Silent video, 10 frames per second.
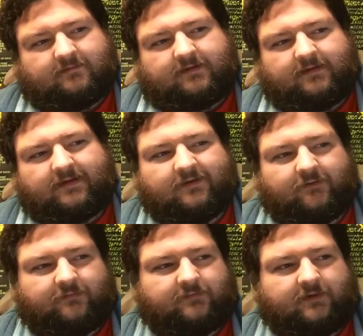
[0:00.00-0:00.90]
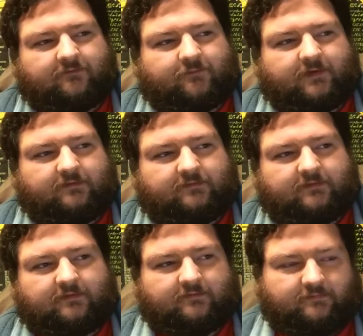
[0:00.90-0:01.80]
can heal himself when he's
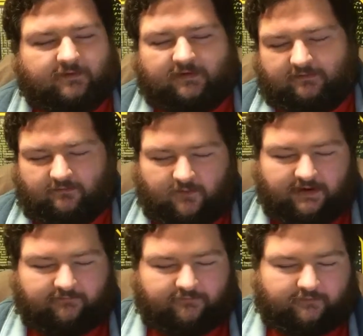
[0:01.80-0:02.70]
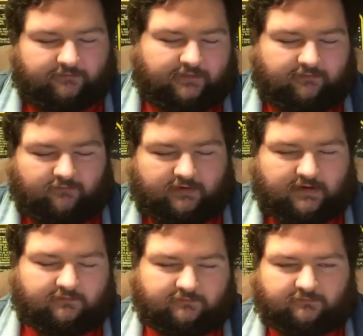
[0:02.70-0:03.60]
taken away from the
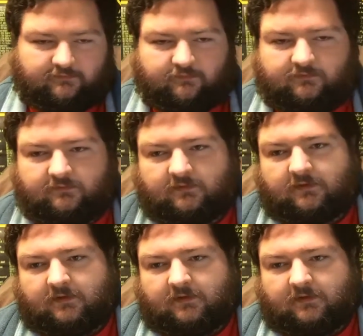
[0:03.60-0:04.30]
radiation source.